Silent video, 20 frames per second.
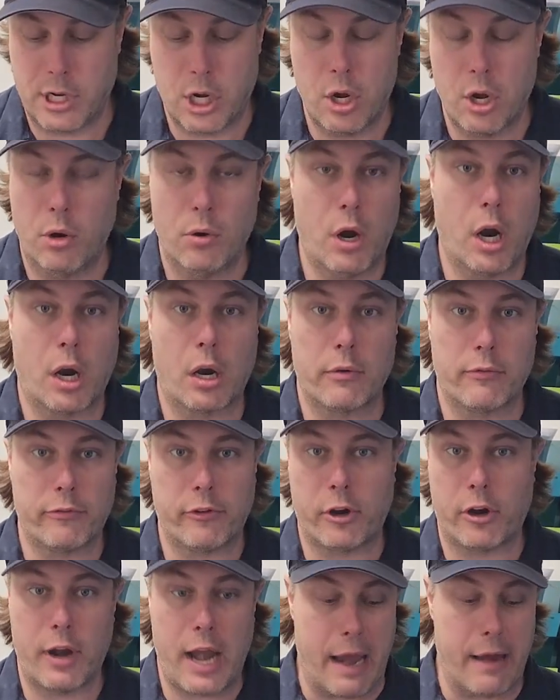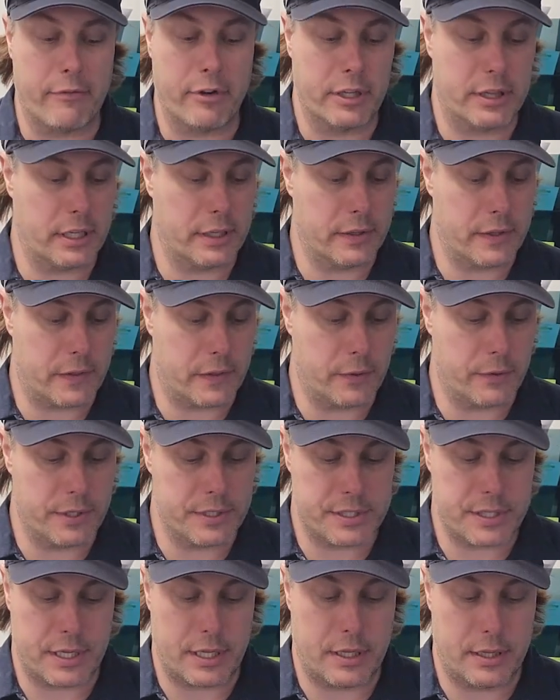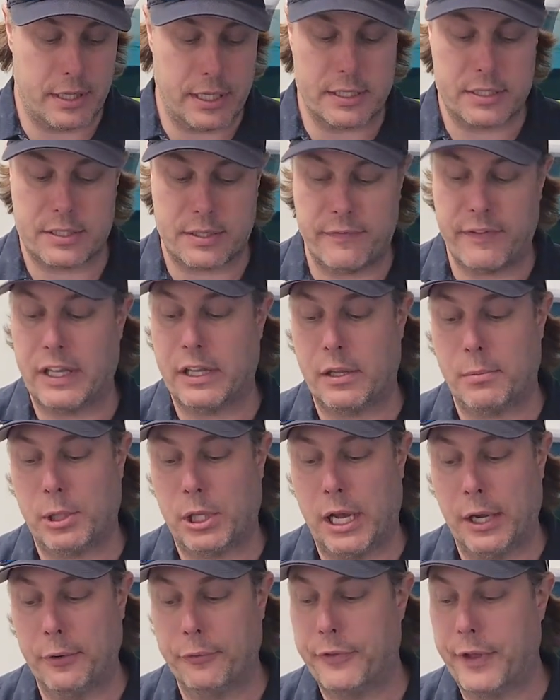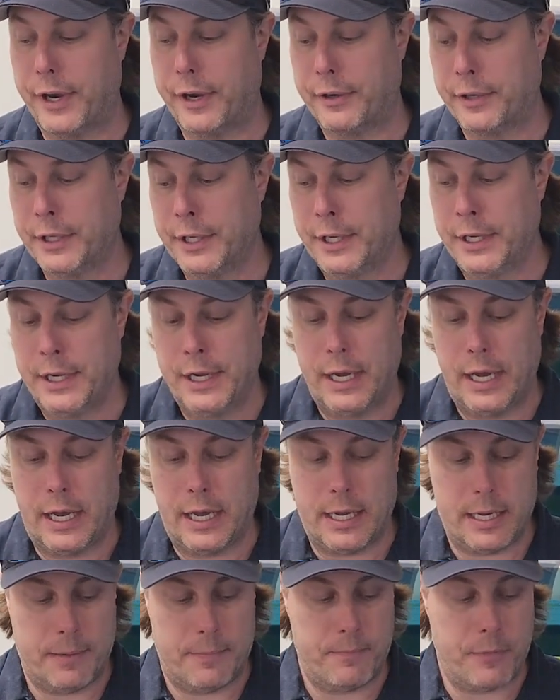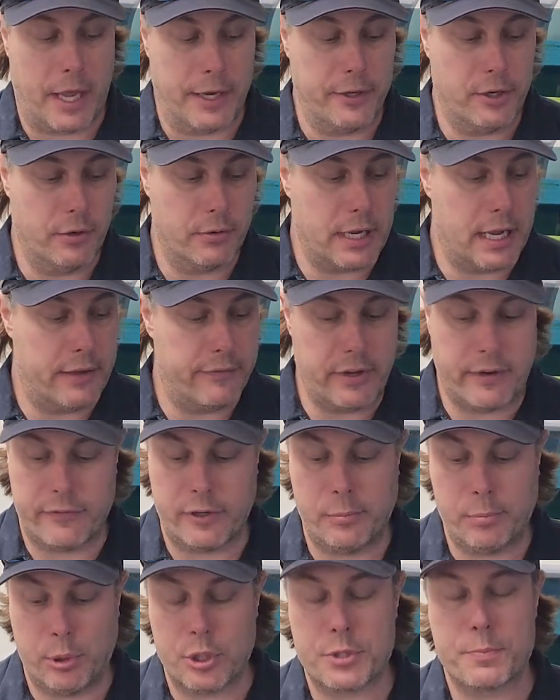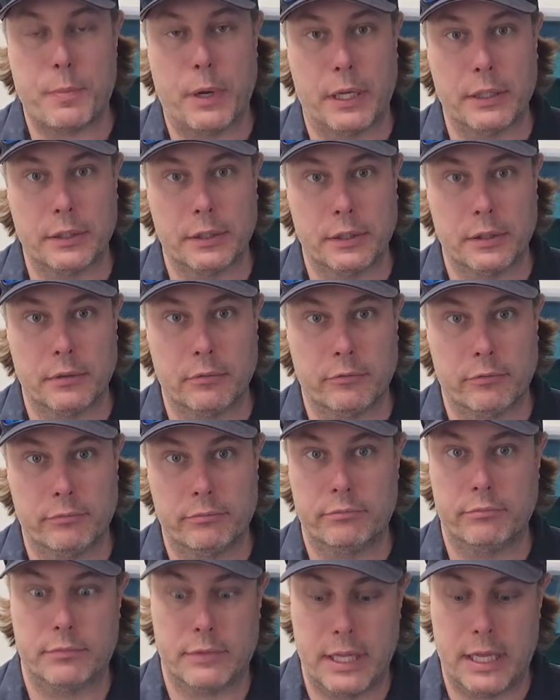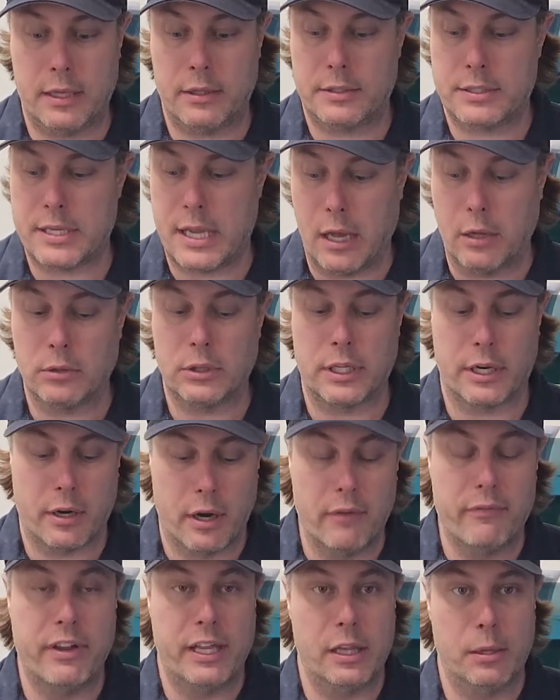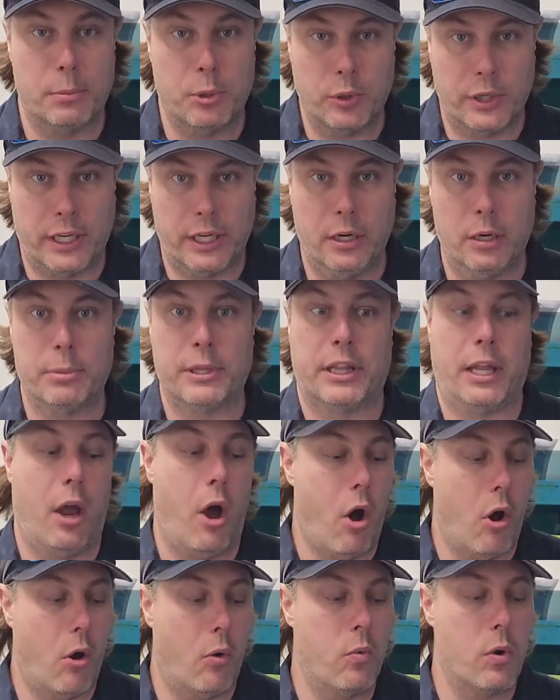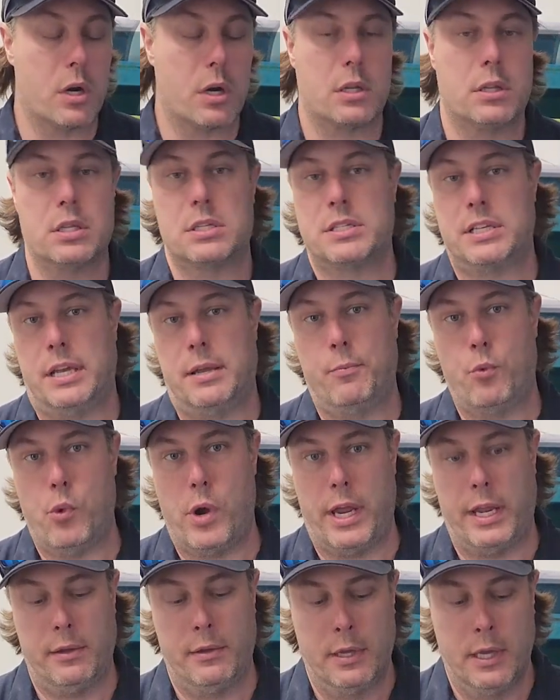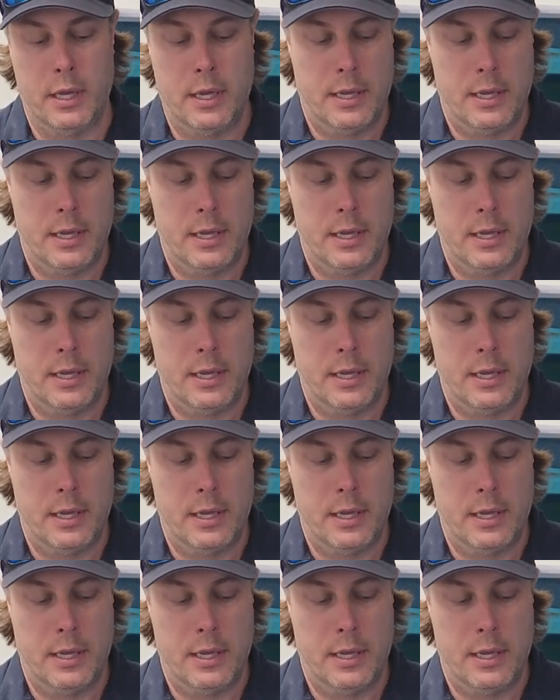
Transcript: go hard for everything that there is that's available out there. I don't have every push button that's out there available here, but they all work the same way.